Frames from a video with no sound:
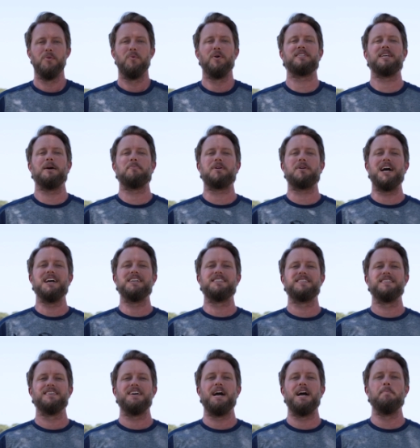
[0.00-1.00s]
What's up,
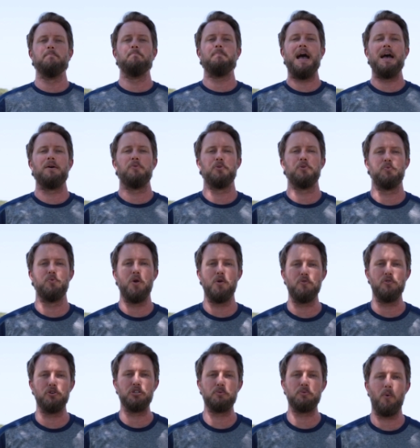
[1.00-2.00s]
guys? I'm Matt with
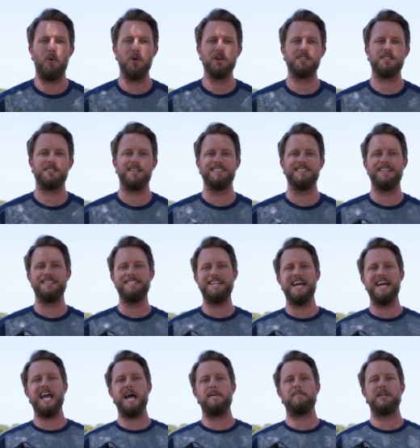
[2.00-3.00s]
Roadrunner Sports, and
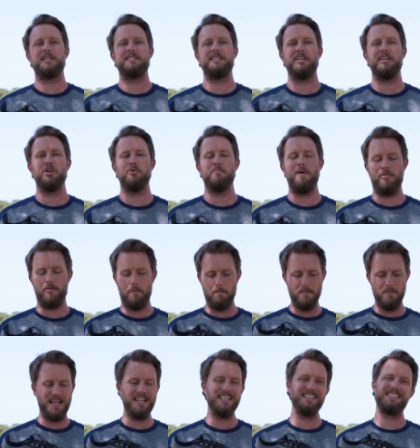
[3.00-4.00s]
today I'm going to tell you about the
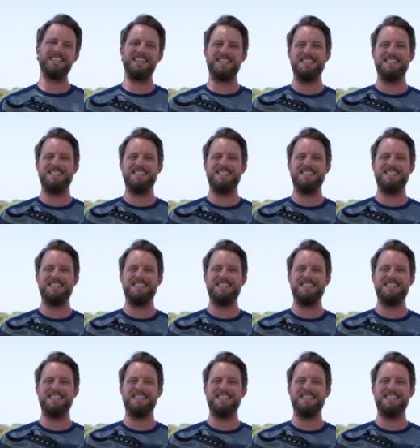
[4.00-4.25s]
men's